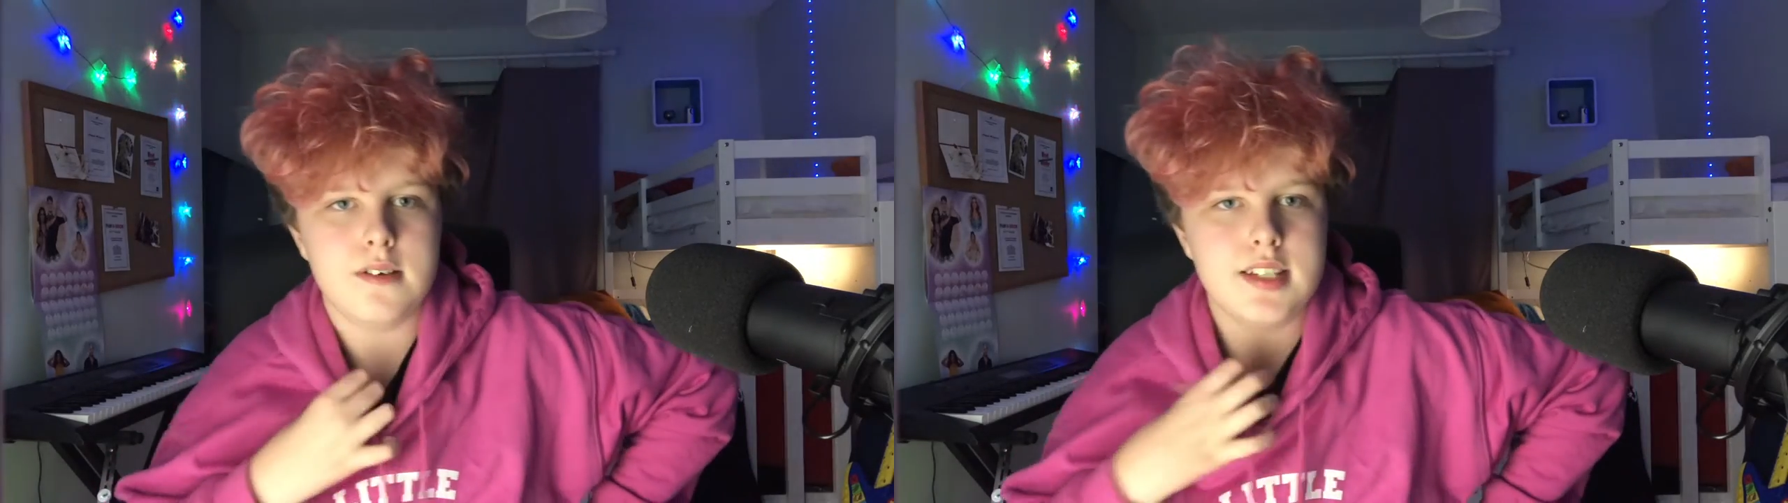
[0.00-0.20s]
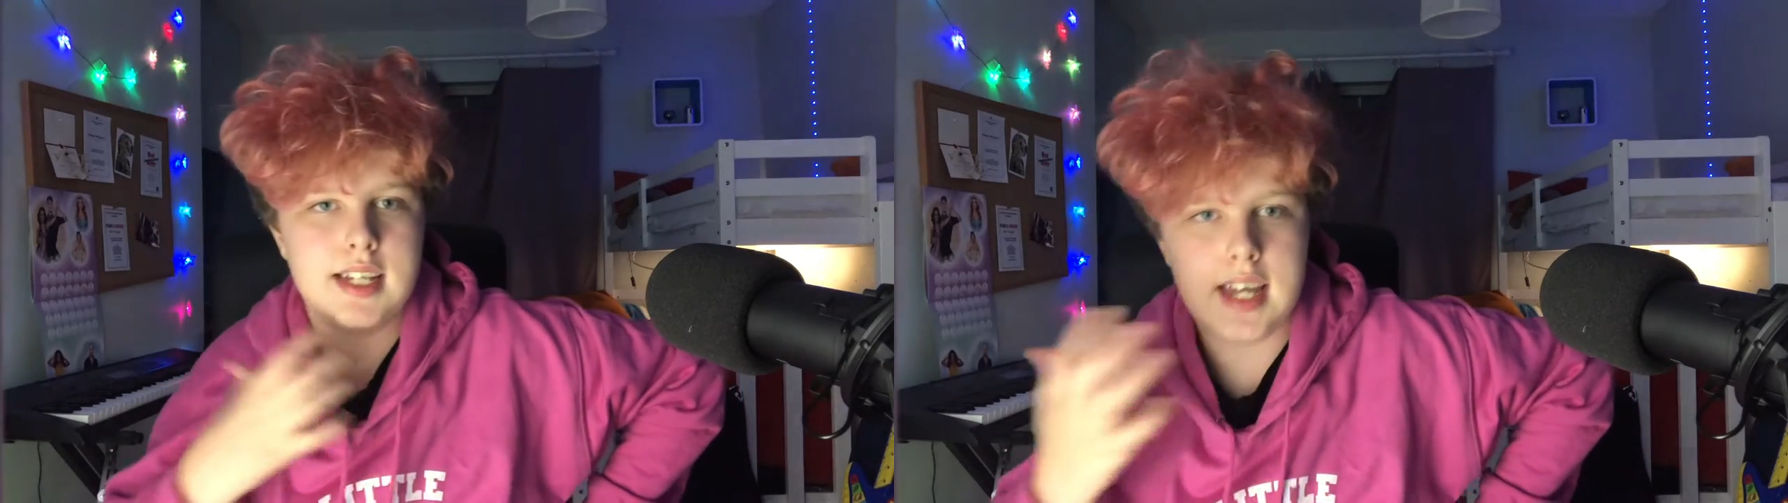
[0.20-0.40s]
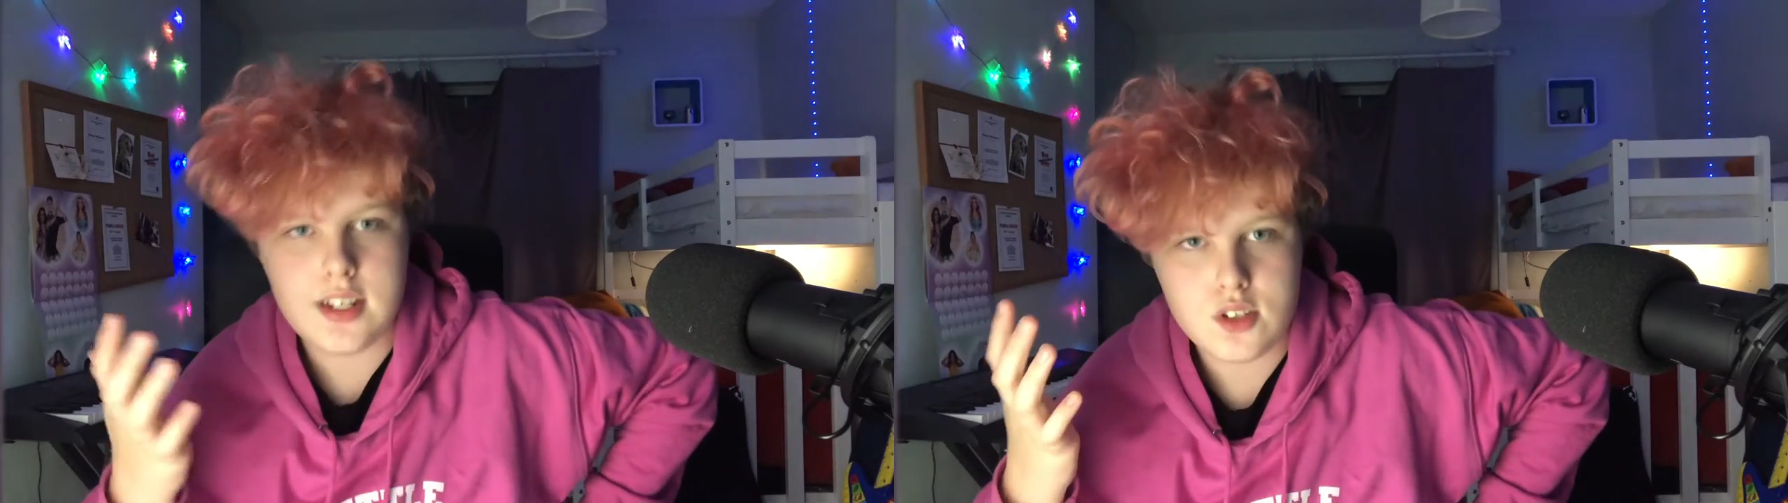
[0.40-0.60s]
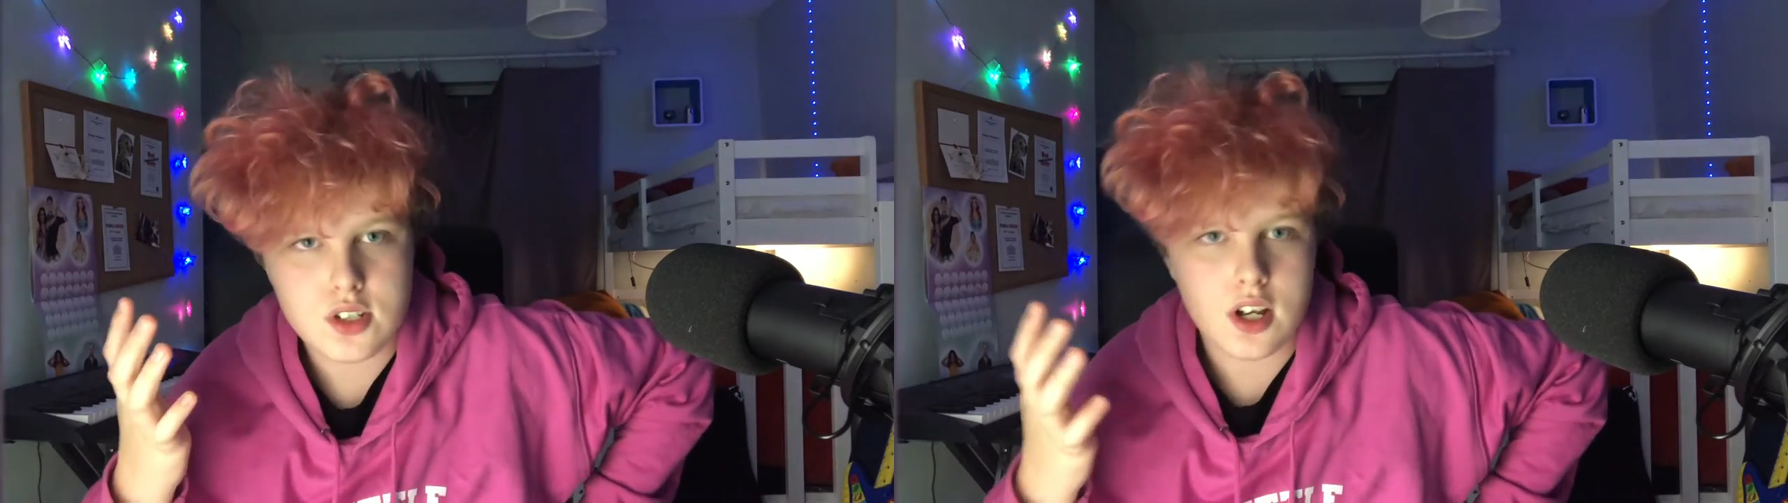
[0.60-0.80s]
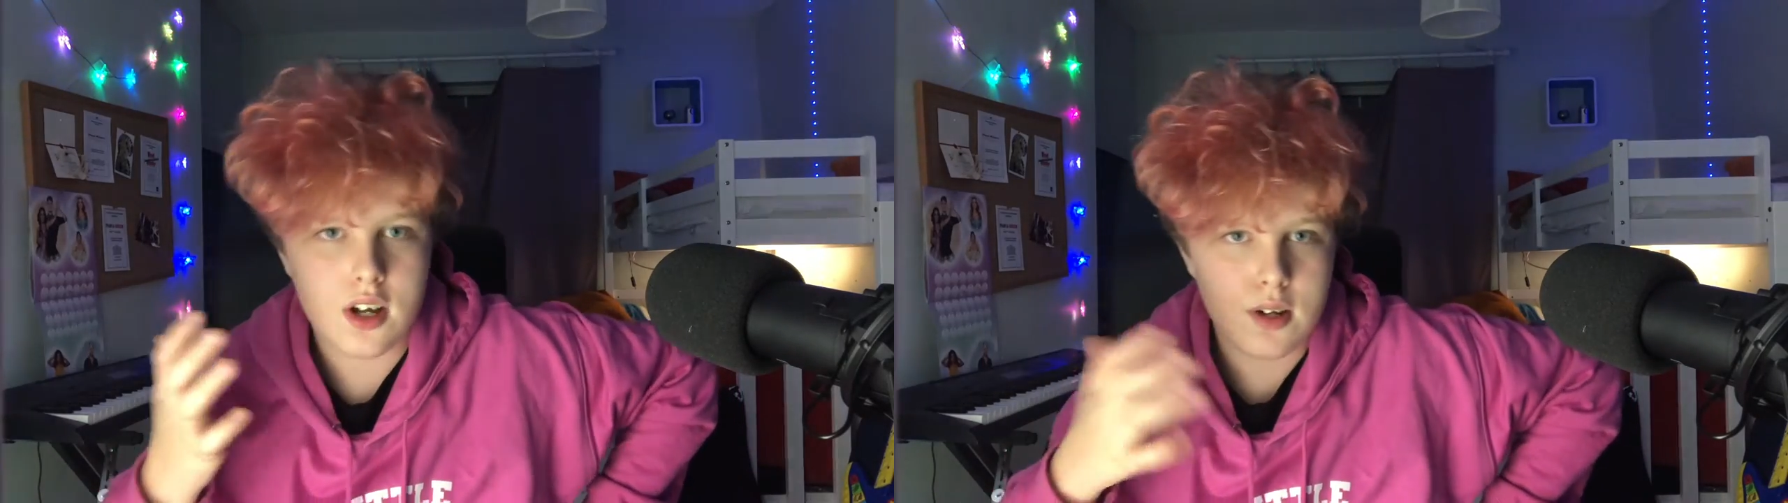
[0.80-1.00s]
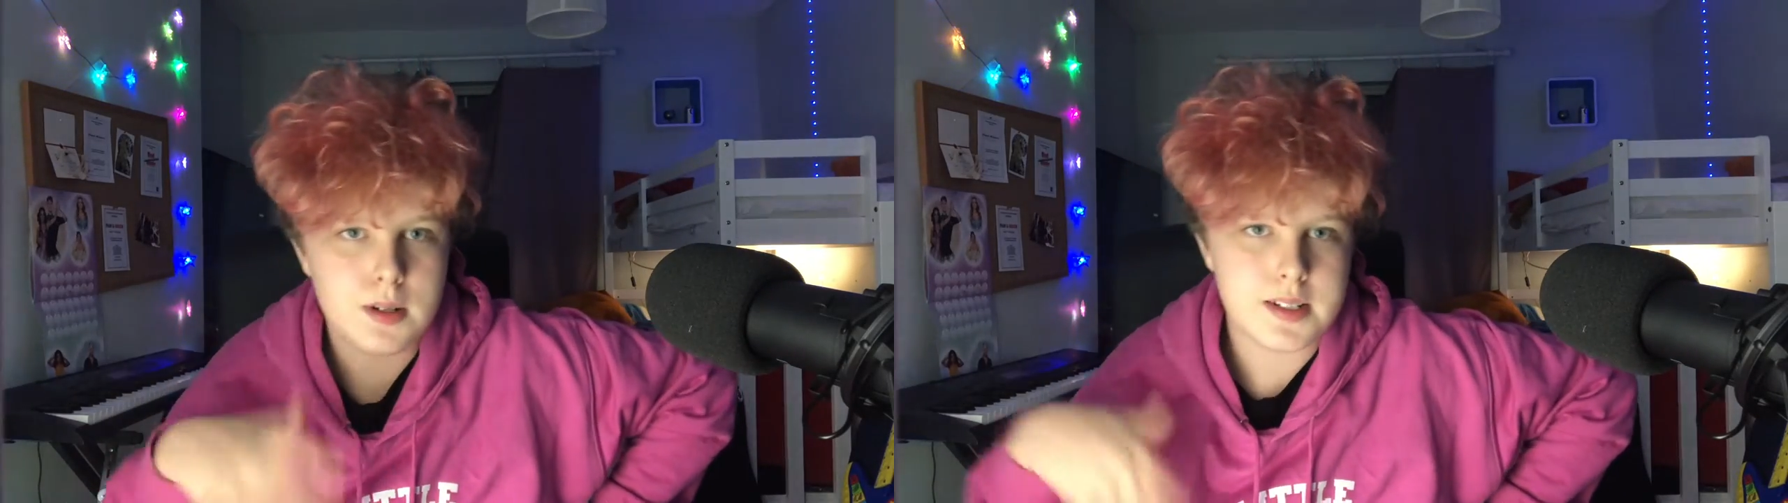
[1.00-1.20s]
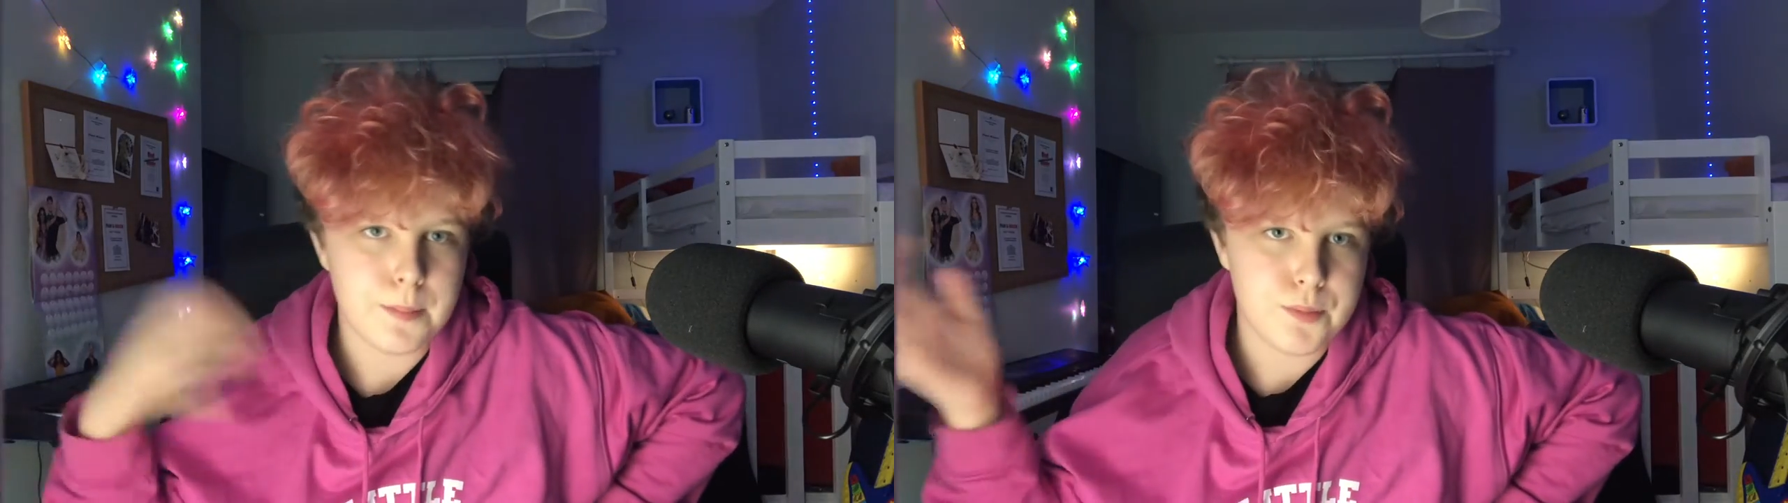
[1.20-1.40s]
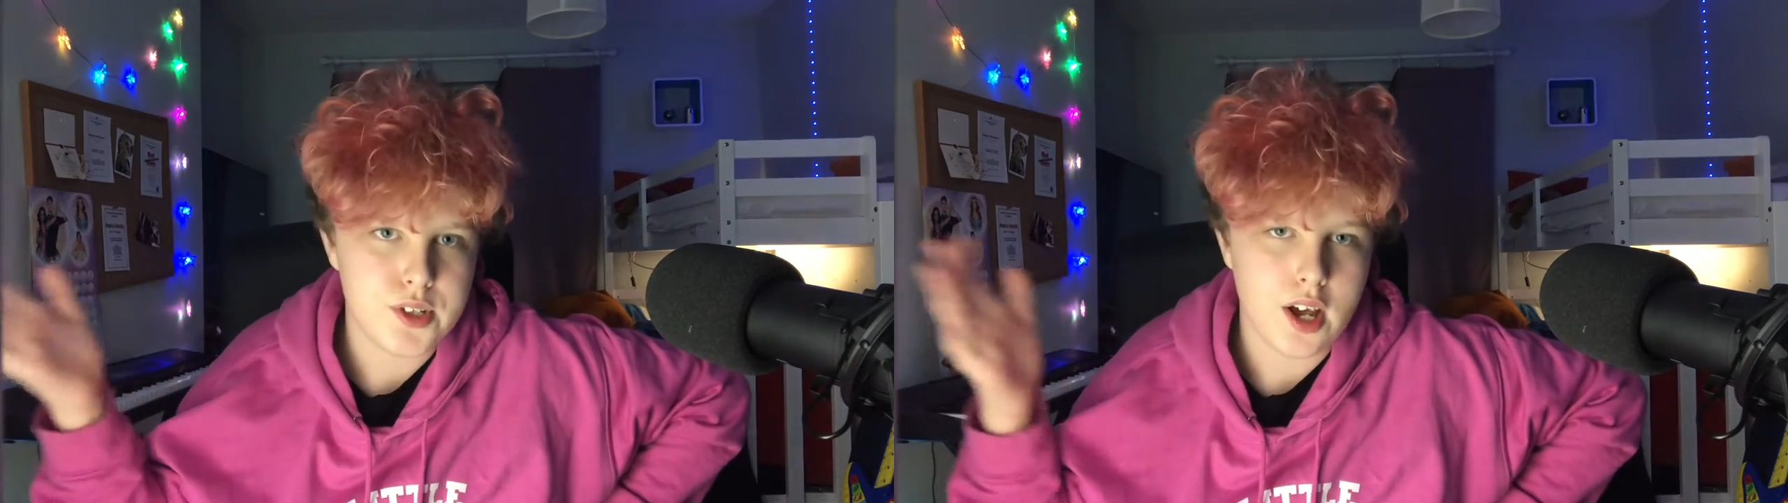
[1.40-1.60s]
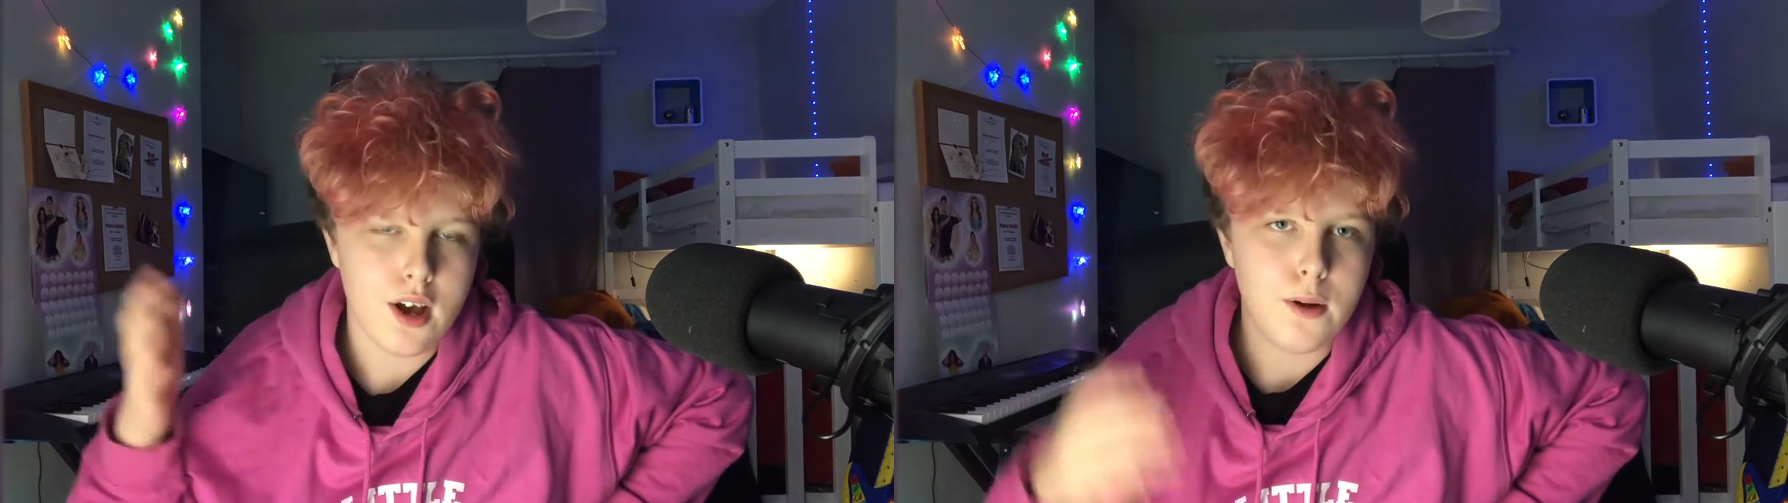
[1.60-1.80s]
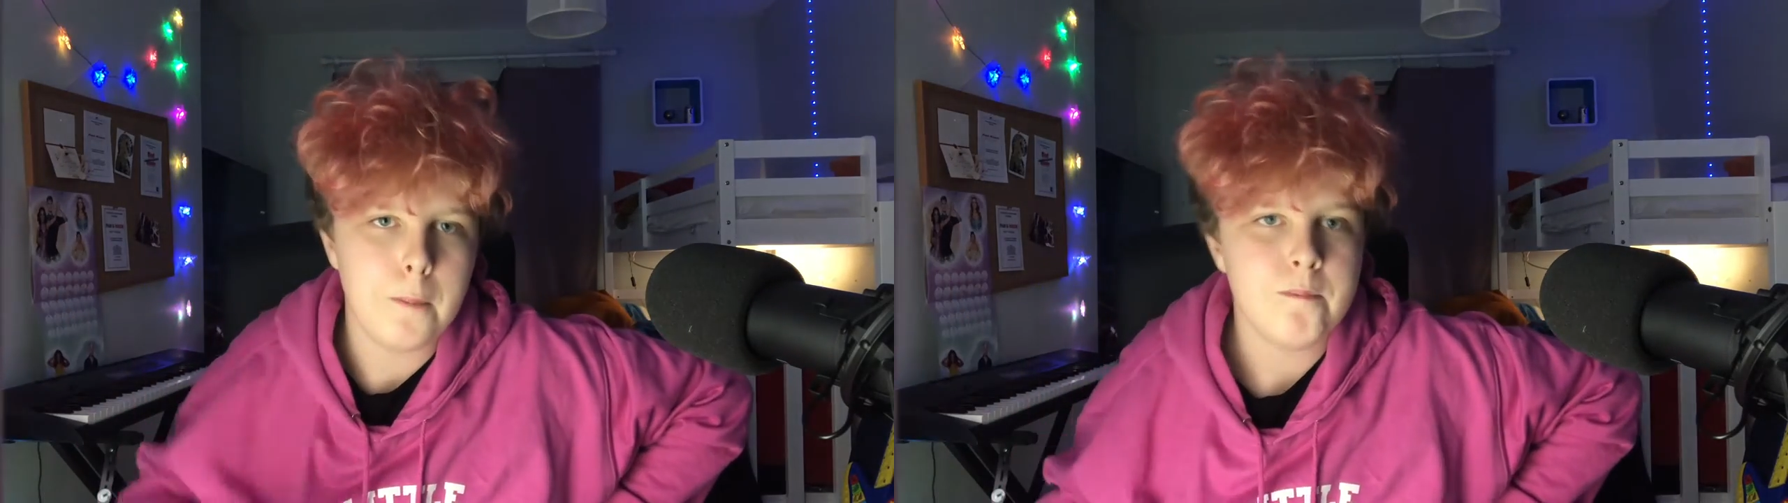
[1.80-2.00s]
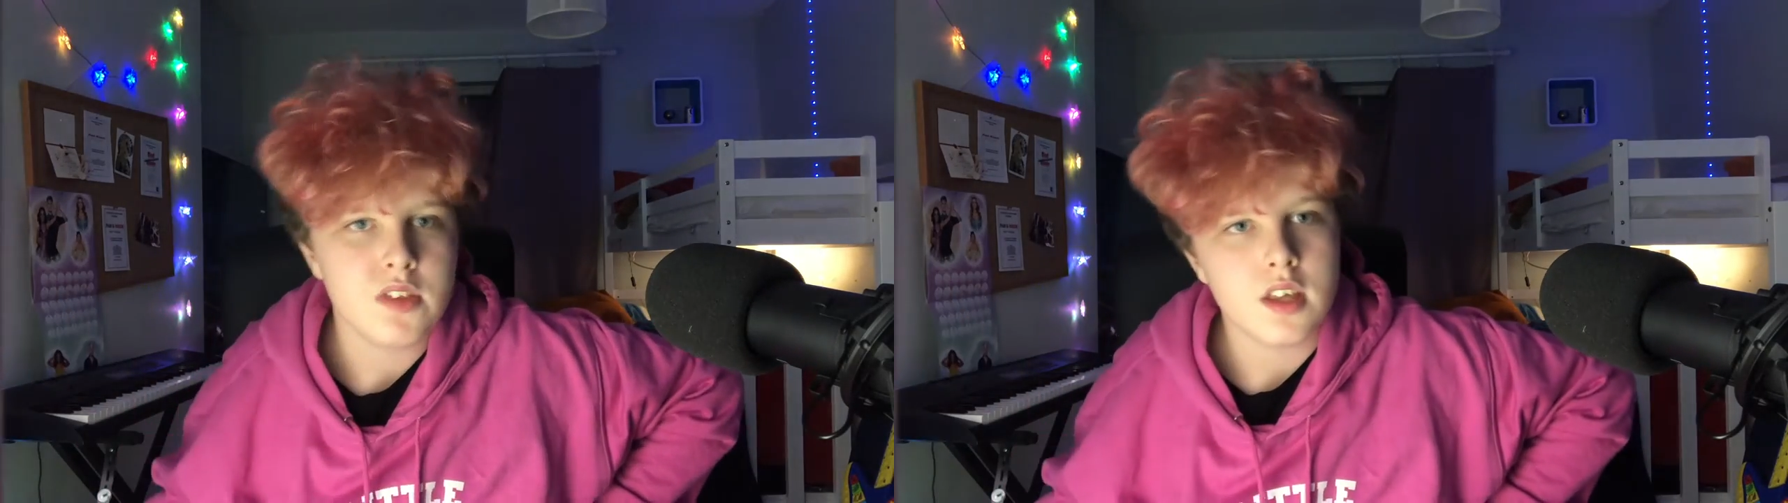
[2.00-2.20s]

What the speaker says: it's a kid's show, it's a show,